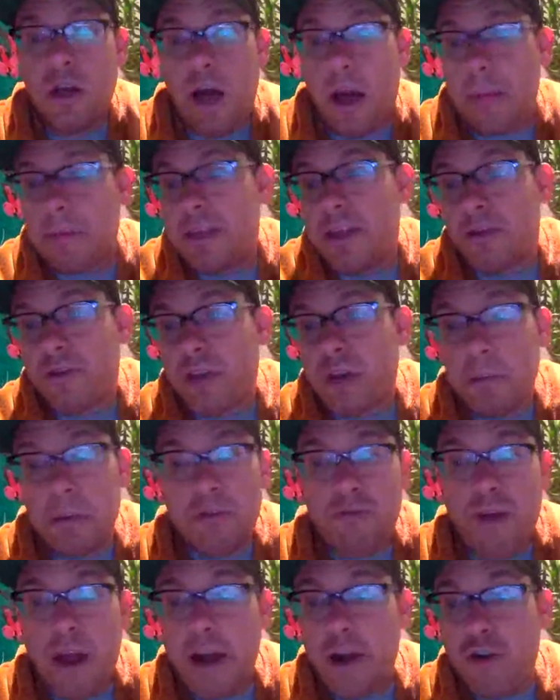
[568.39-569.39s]
I'm either going to
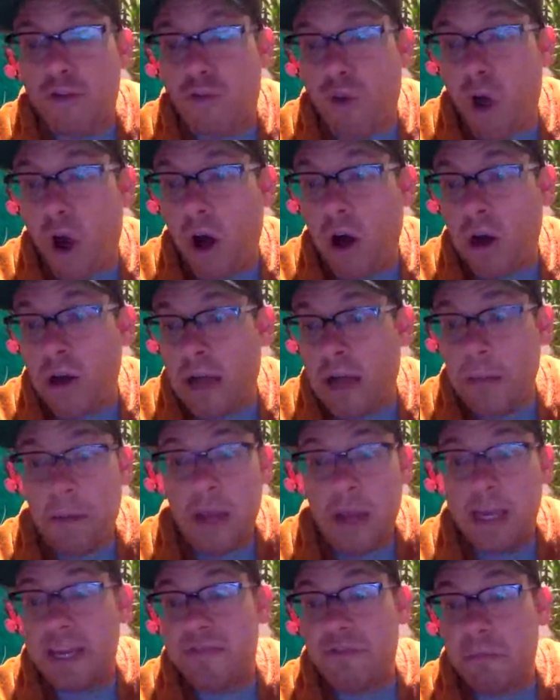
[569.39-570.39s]
be right or wrong. I
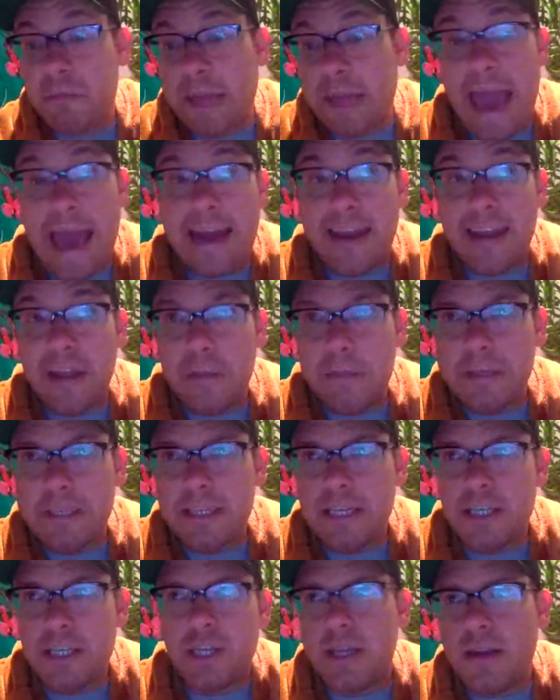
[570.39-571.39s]
might even be out of the
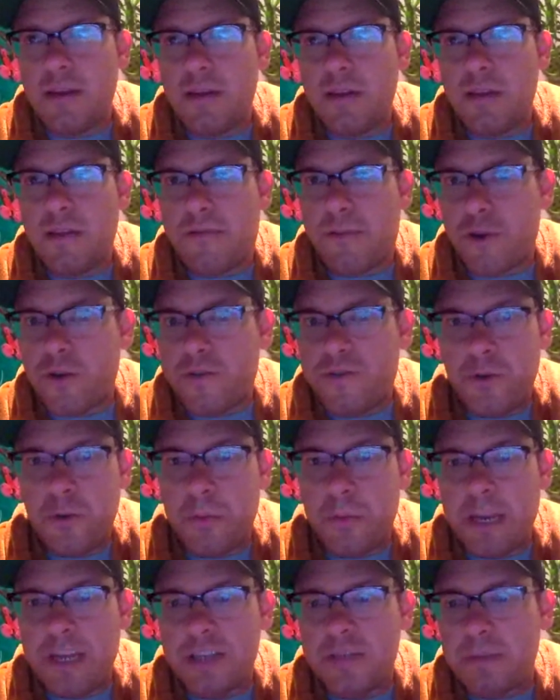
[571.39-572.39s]
position in the
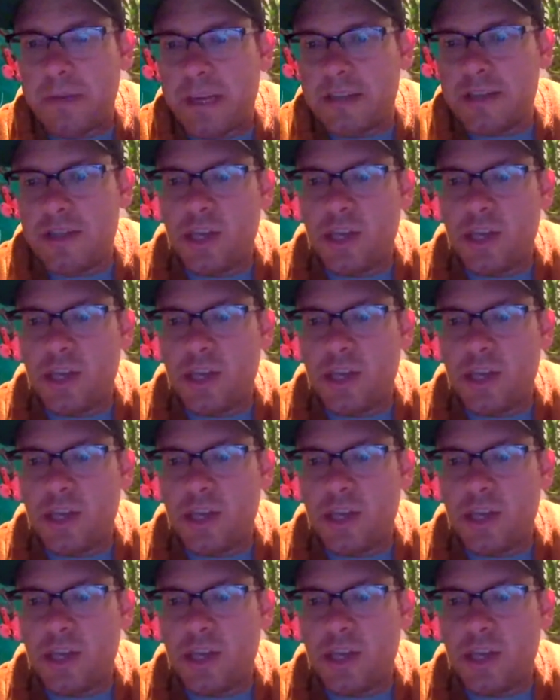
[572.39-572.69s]
first few minutes,